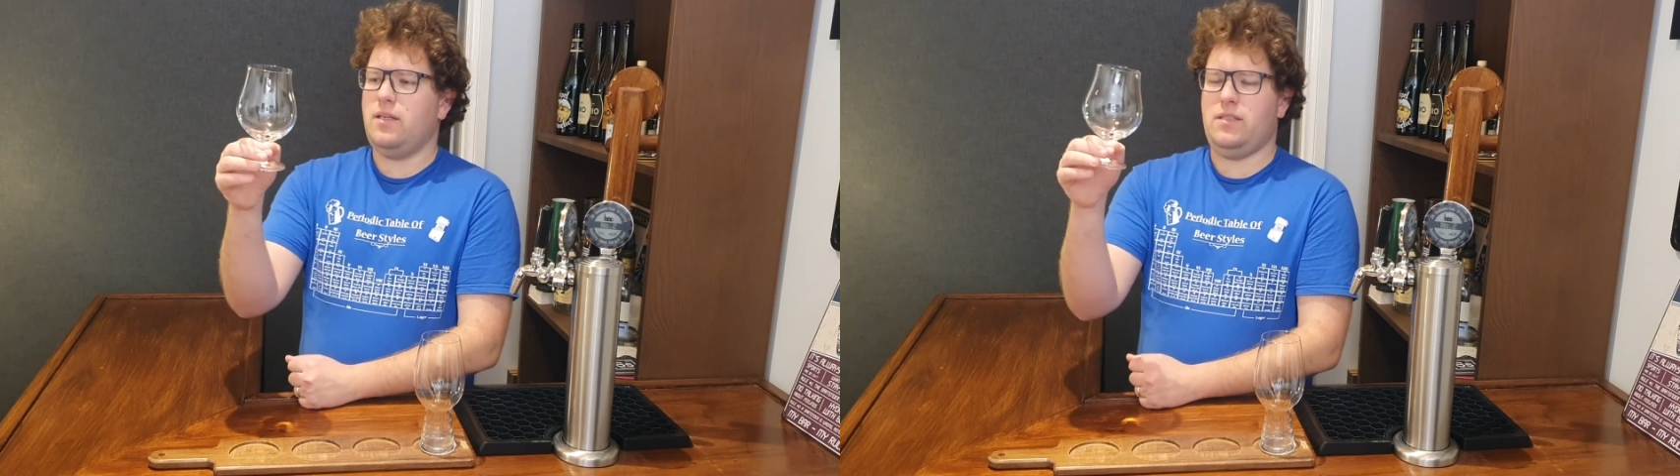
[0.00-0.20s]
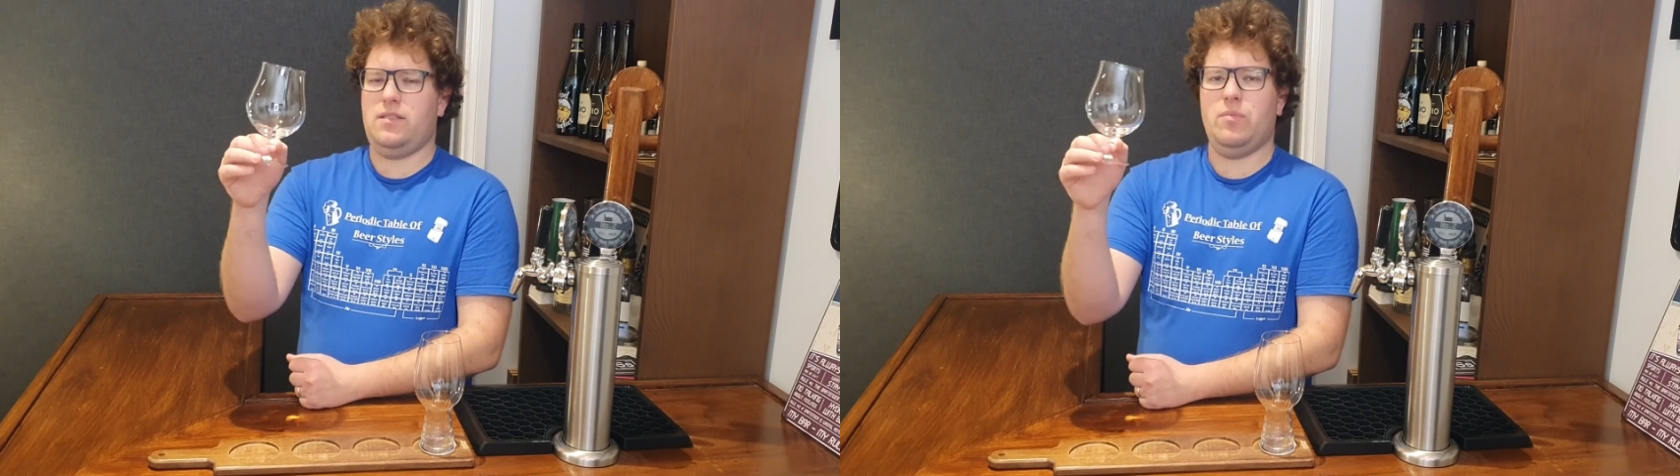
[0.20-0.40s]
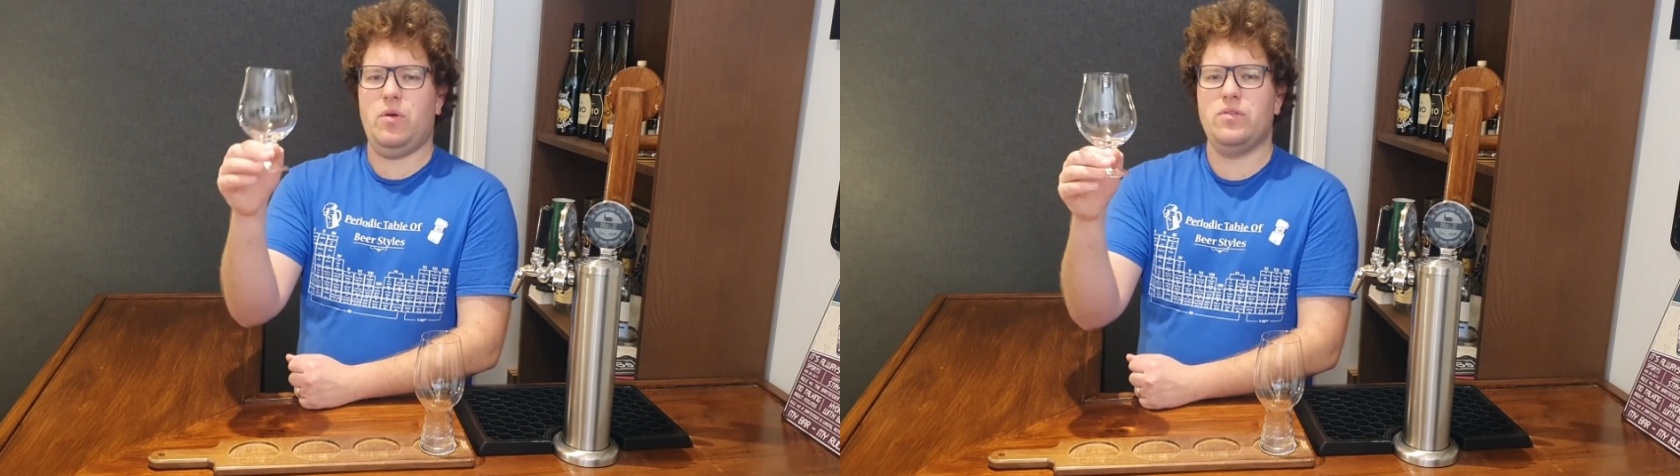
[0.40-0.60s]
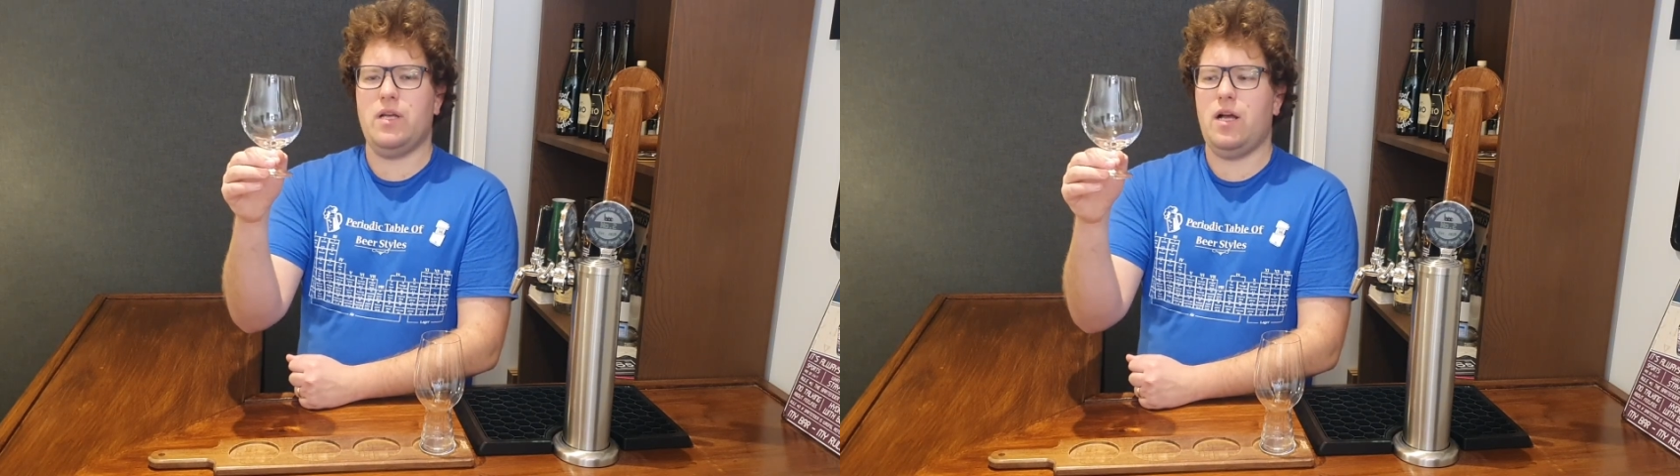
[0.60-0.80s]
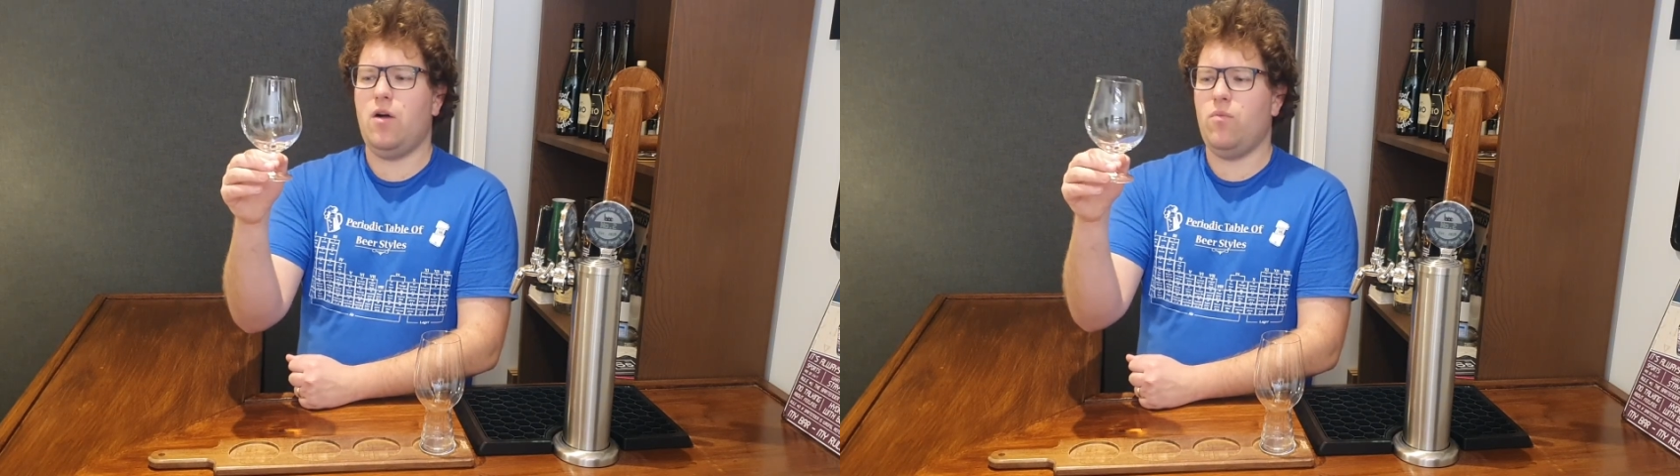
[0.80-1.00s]
is supposed
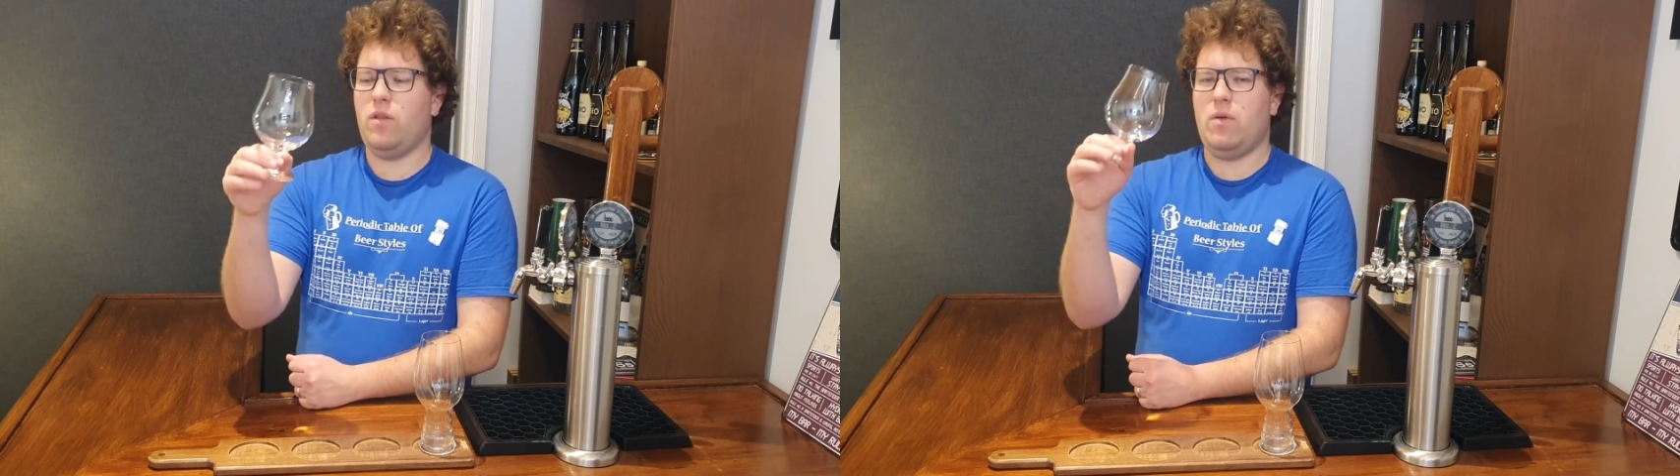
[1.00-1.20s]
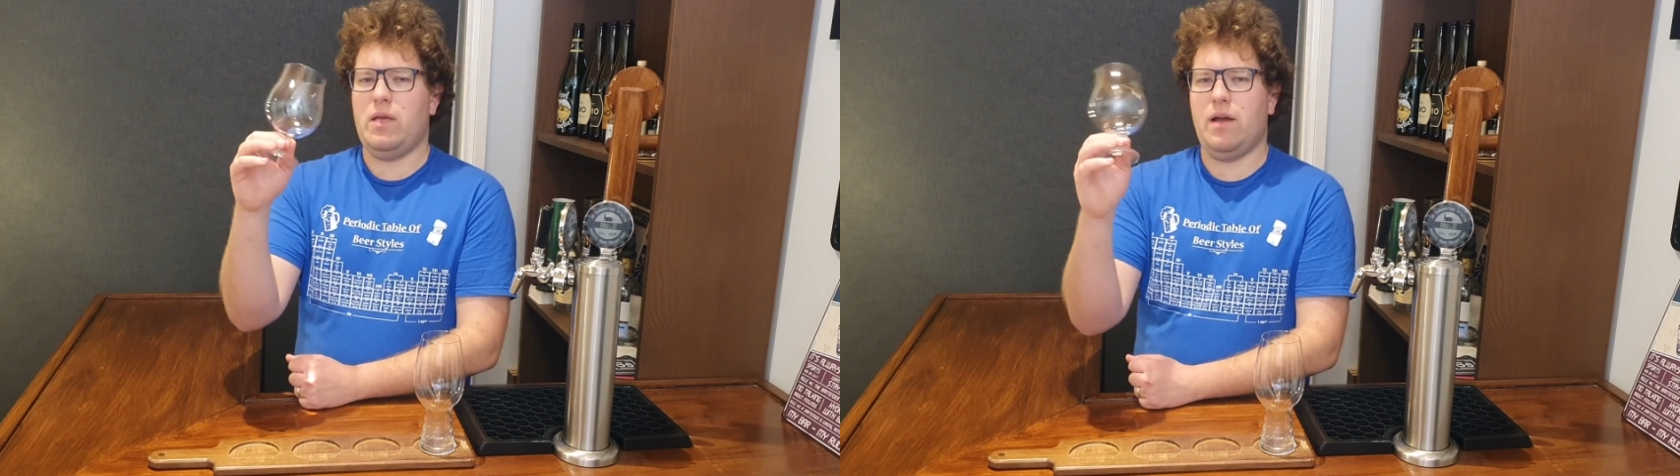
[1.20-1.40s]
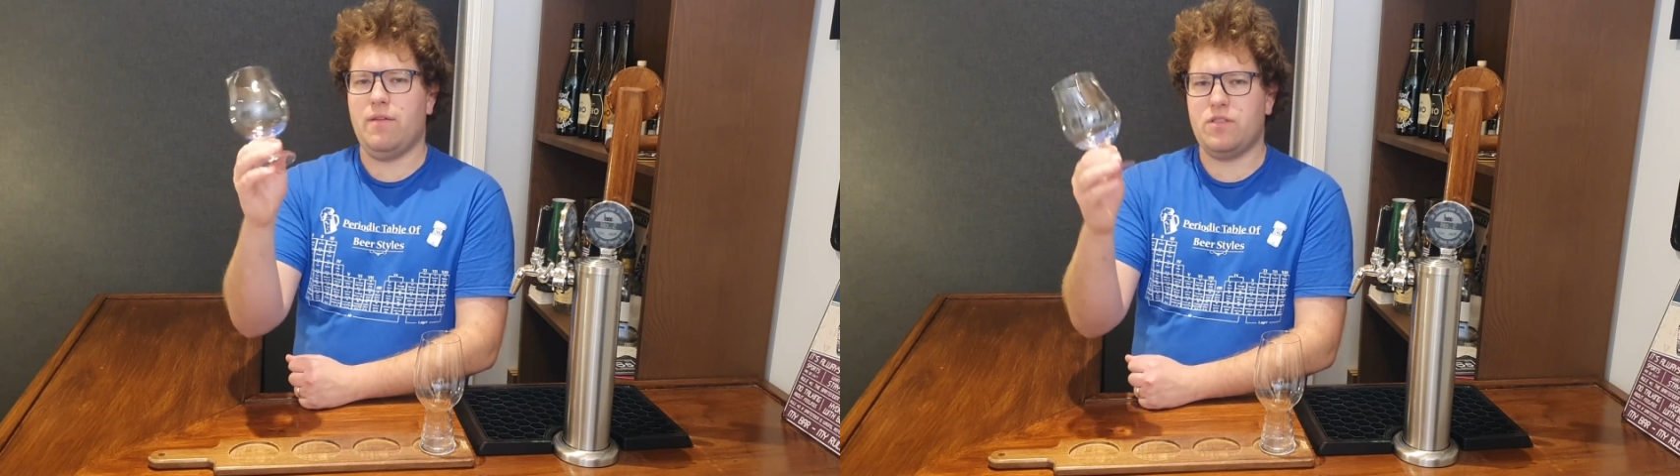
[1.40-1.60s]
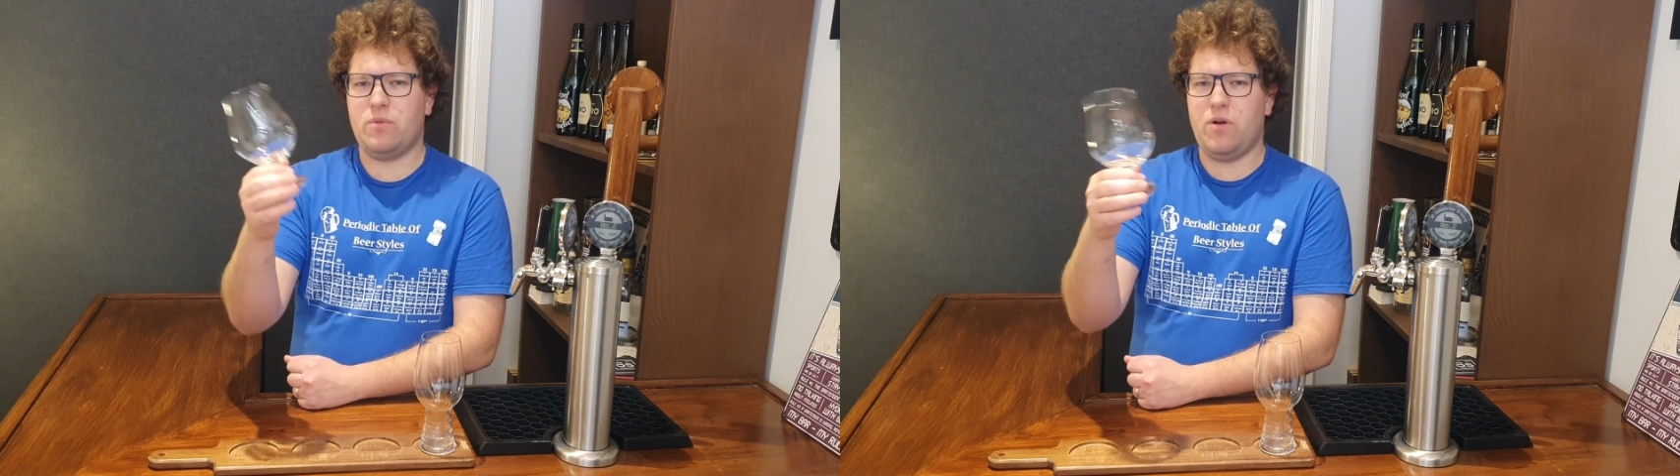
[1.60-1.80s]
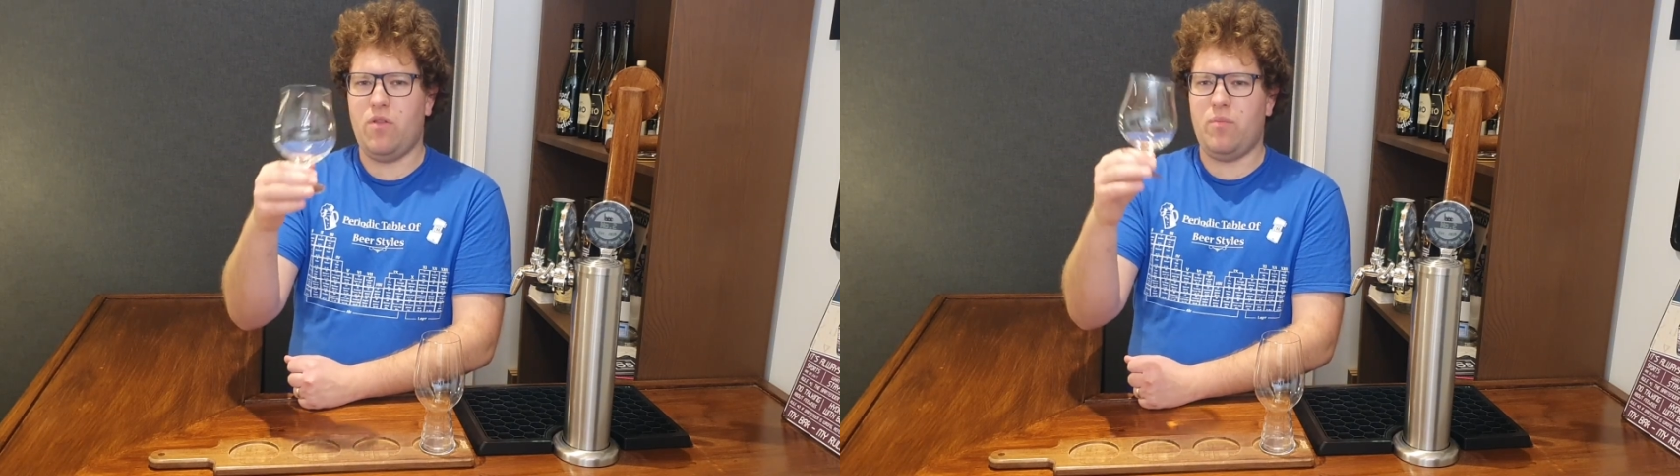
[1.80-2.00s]
to help with being able to
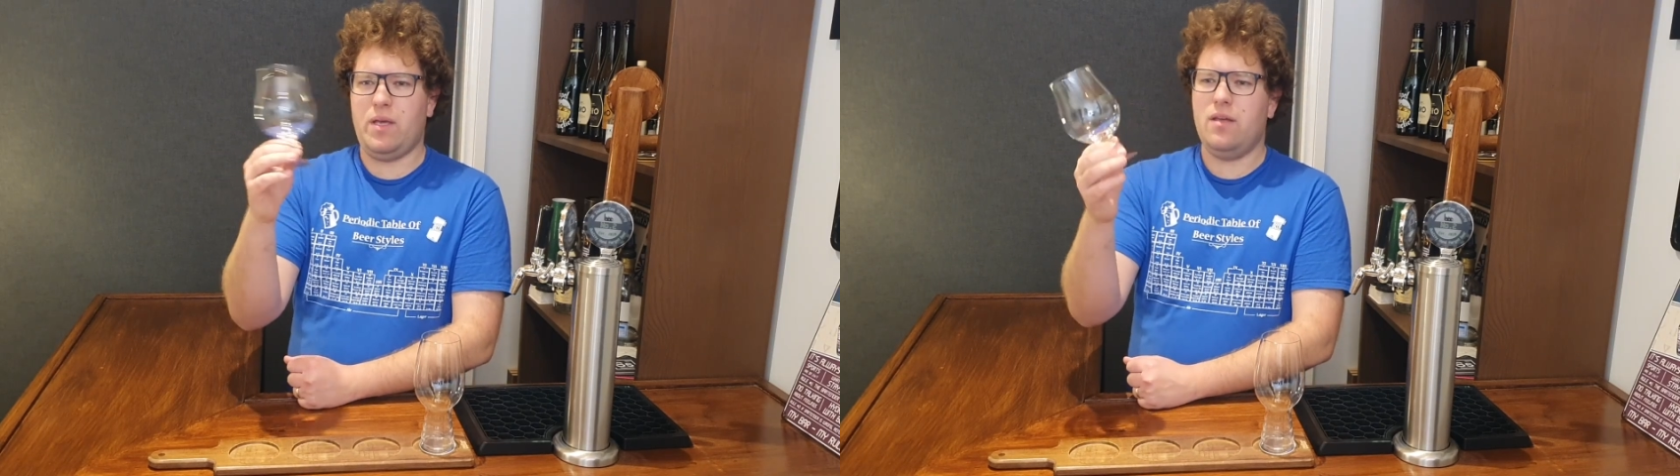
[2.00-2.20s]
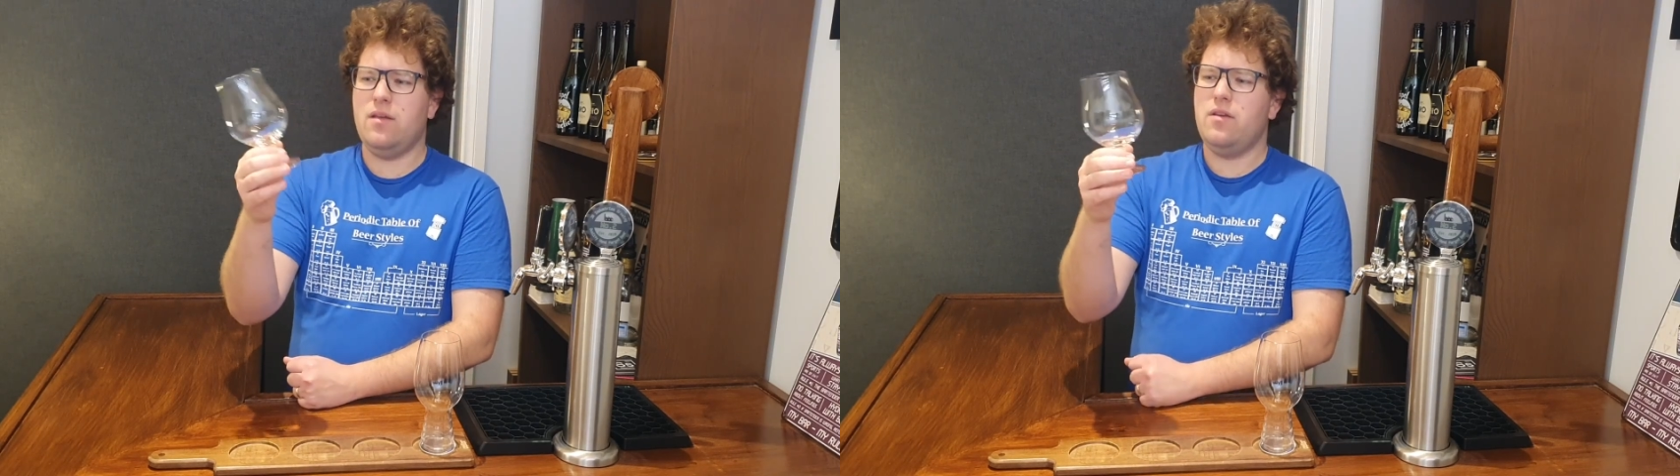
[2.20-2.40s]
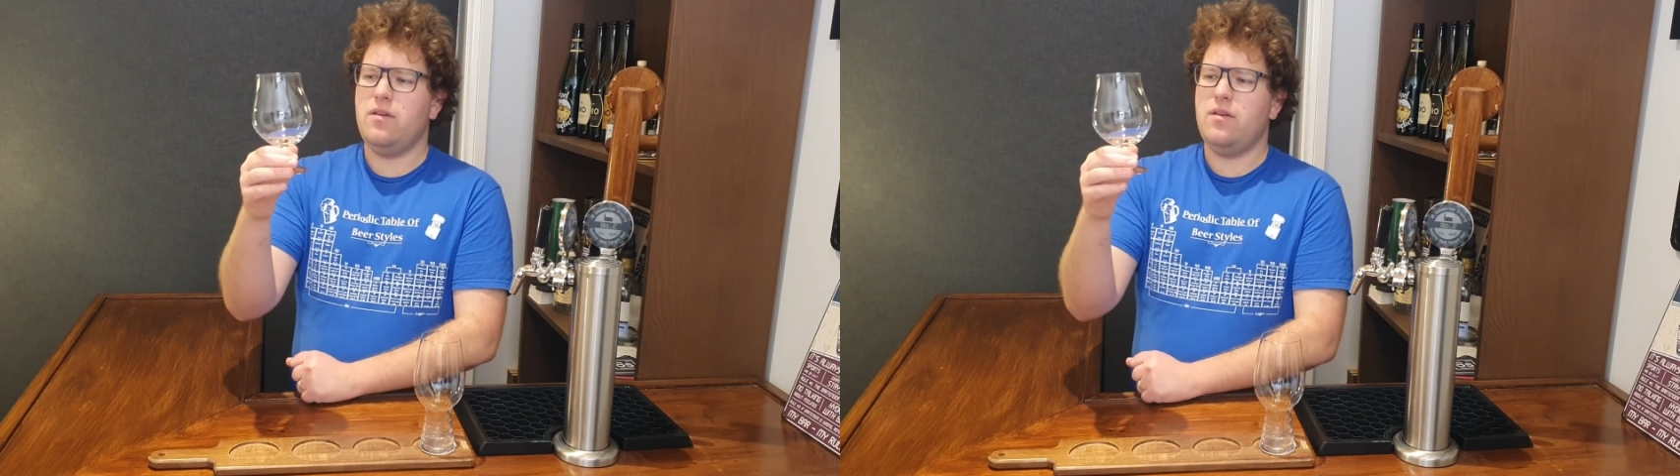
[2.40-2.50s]
swirl the beer